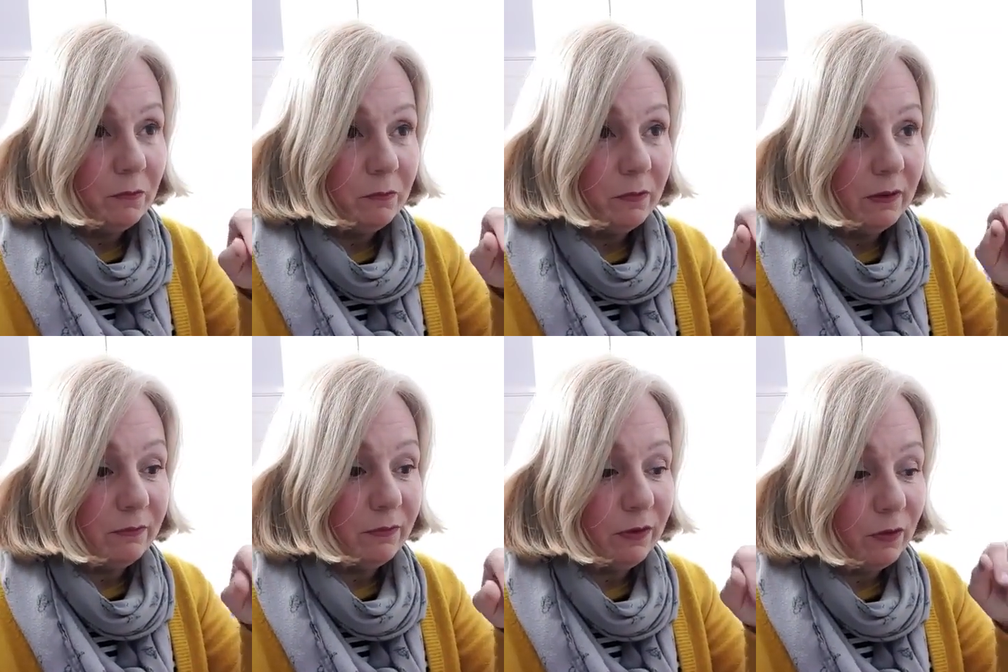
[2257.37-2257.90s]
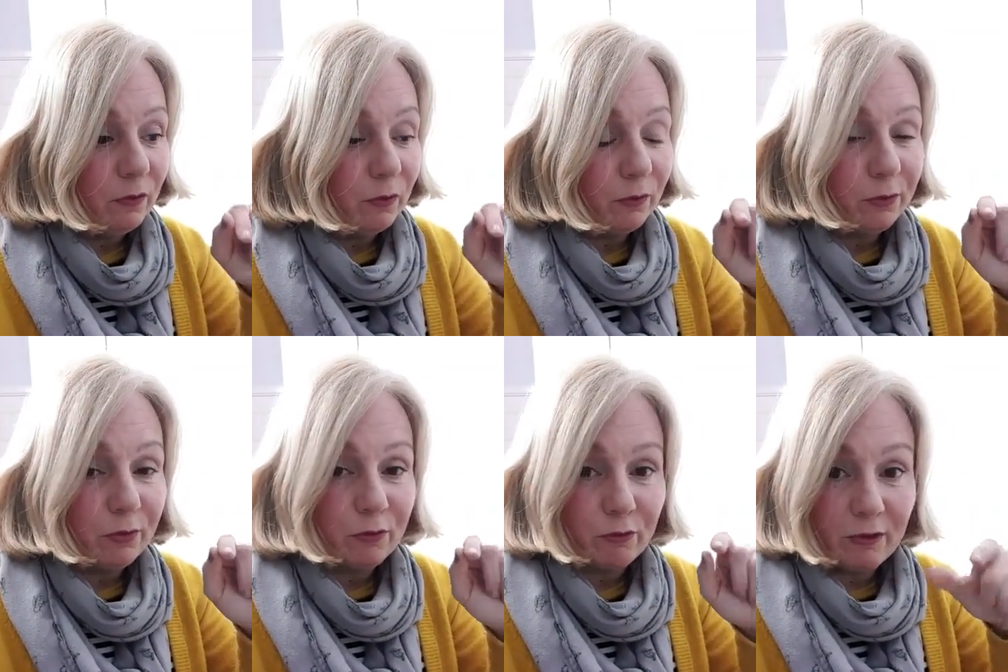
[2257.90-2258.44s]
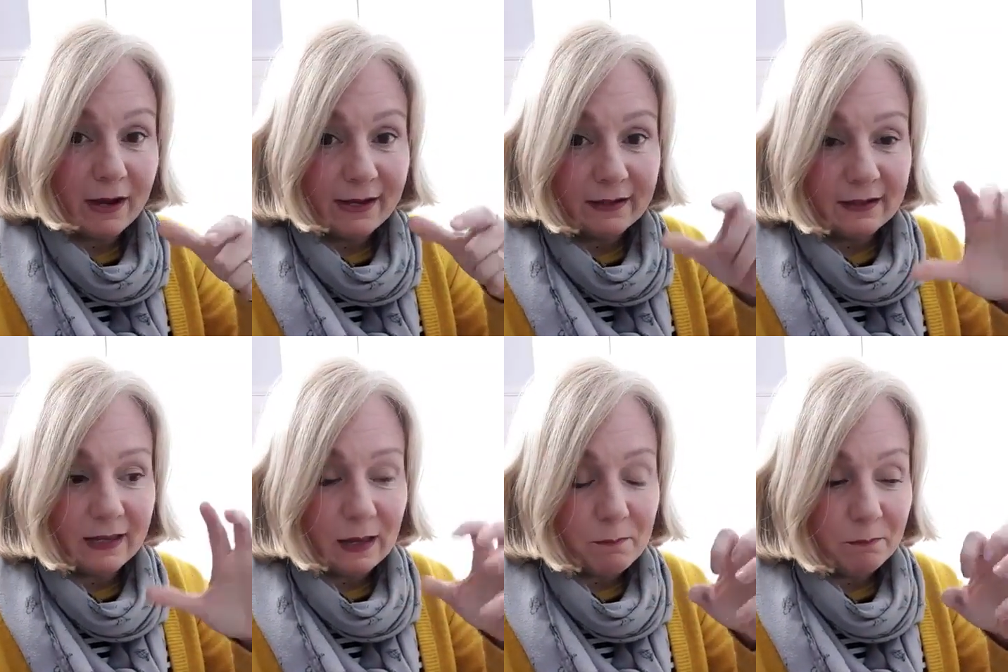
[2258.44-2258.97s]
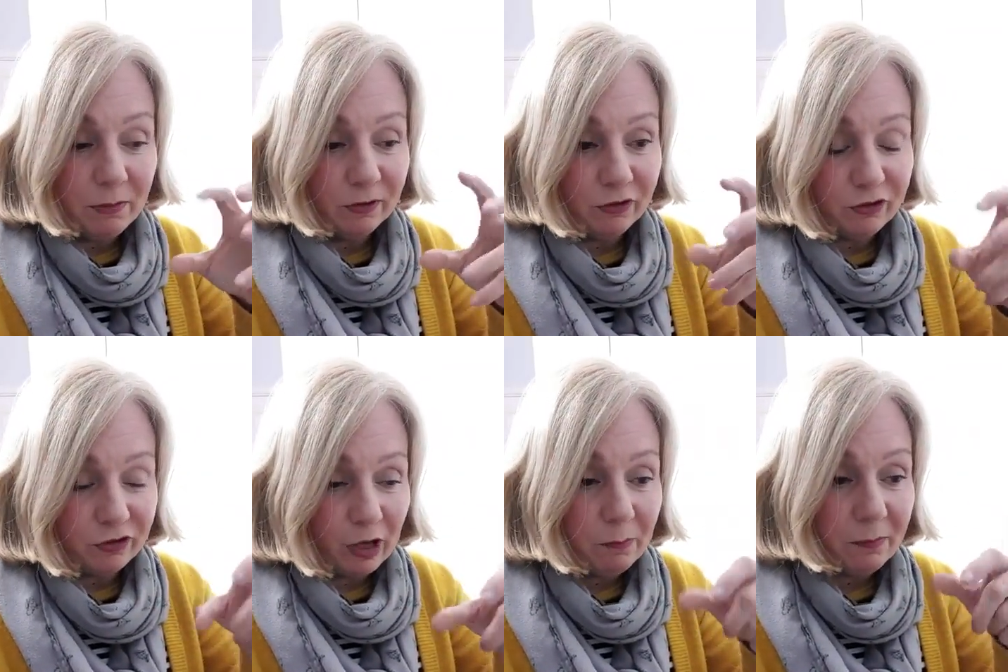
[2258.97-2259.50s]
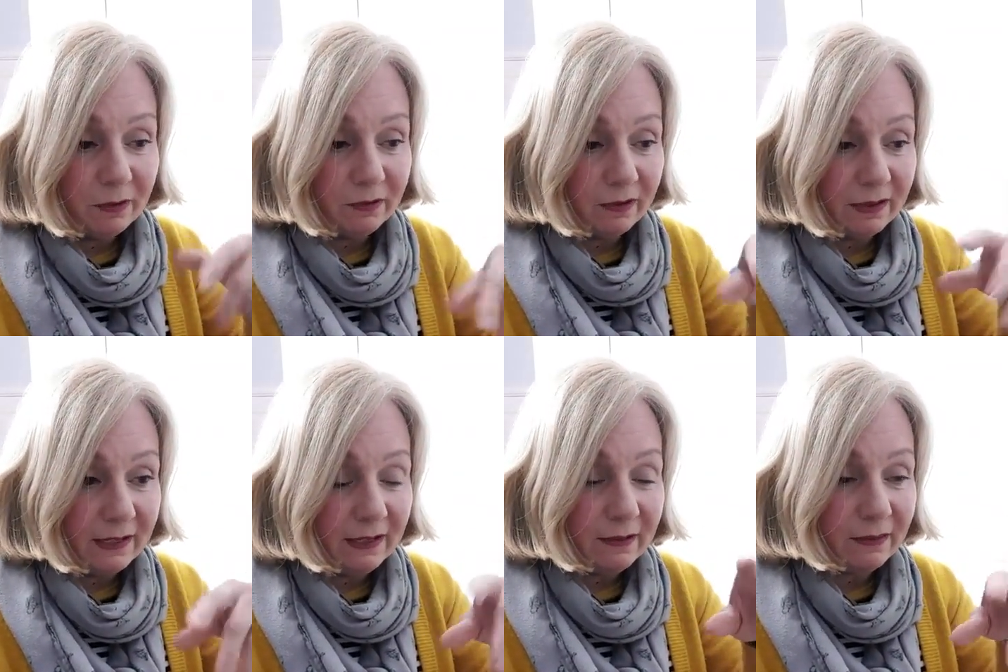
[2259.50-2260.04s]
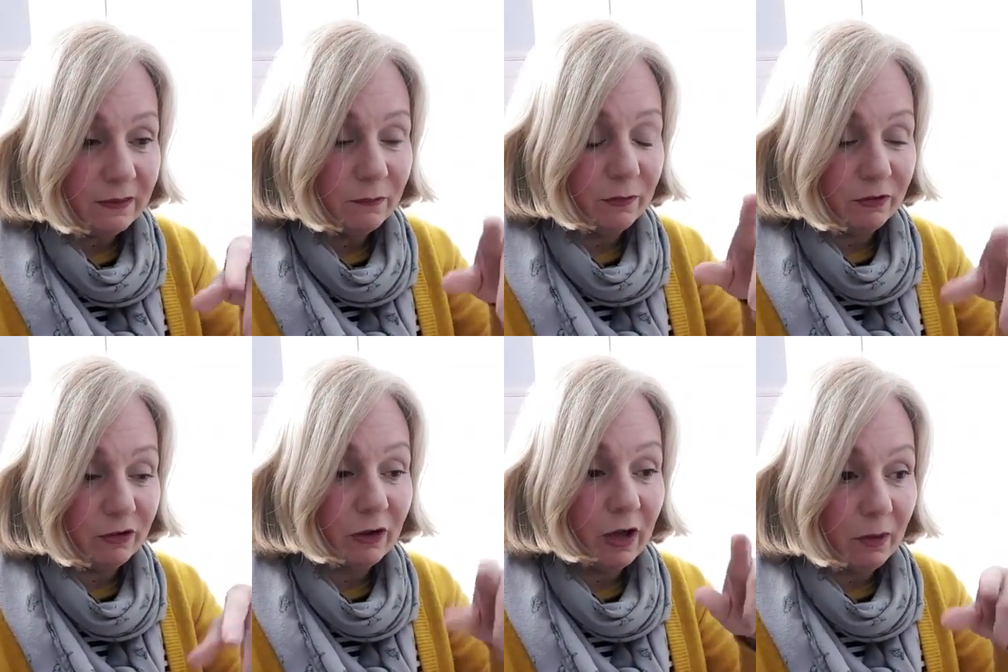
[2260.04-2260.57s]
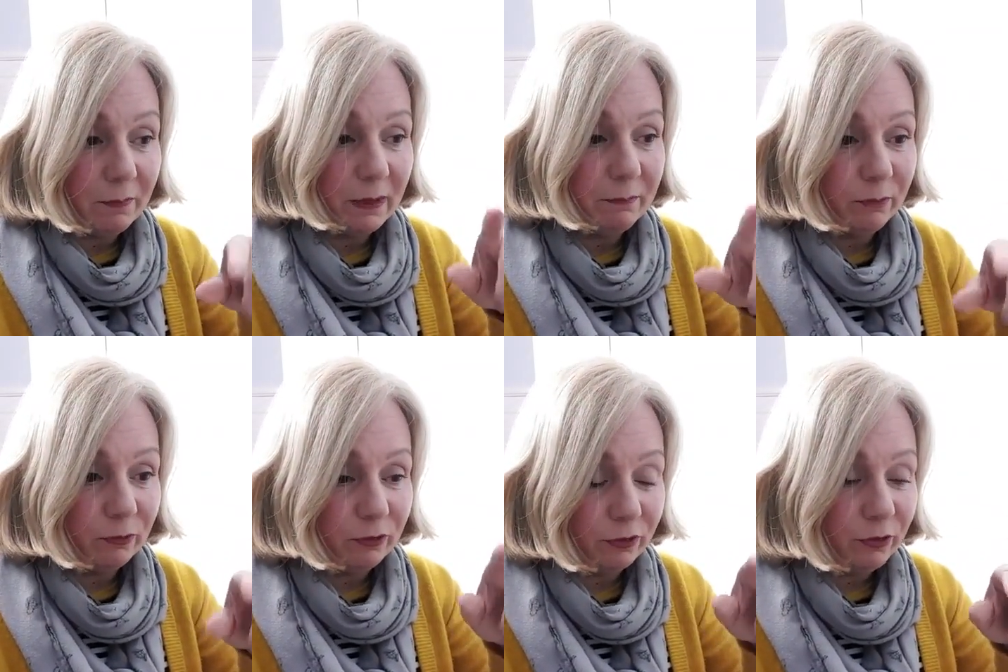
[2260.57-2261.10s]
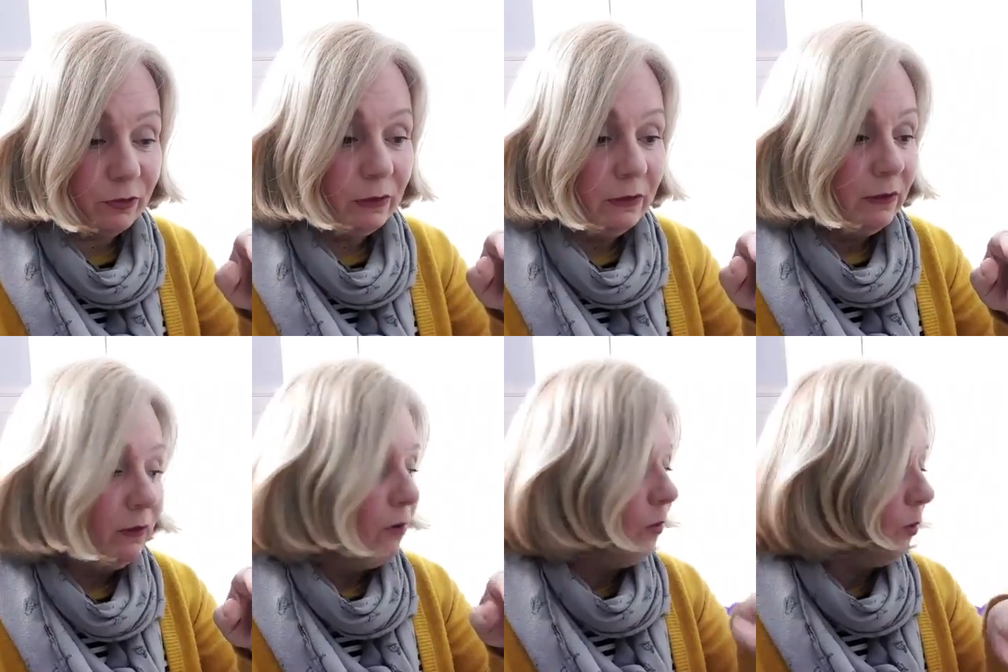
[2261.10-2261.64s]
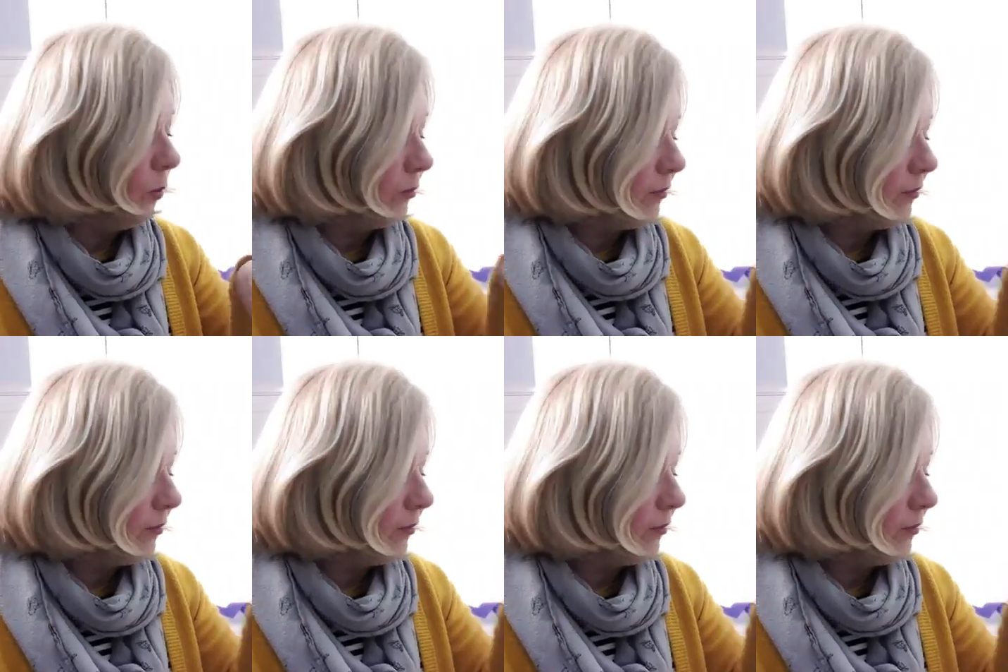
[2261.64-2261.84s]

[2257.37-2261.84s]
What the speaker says: with your thread getting bunched up underneath, which a lot of people do, or